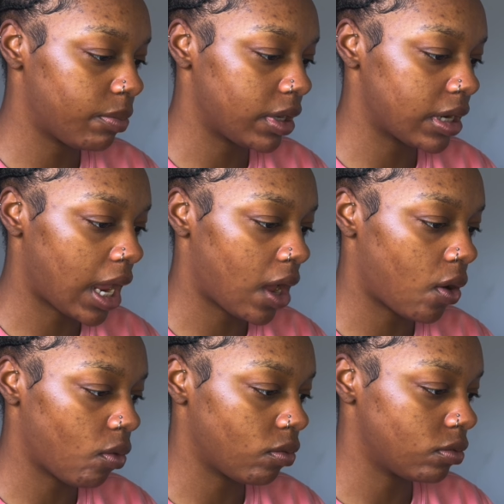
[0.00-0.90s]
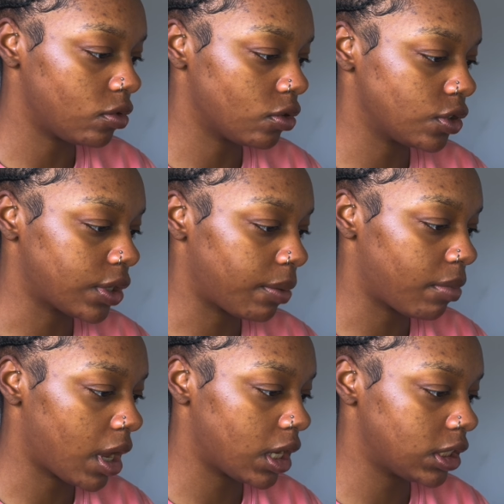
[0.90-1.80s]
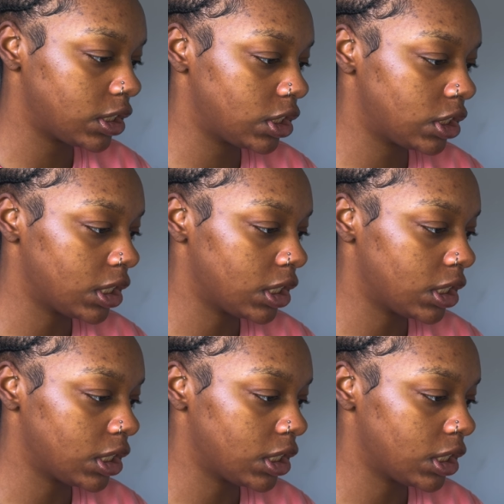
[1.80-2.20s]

but now not so much.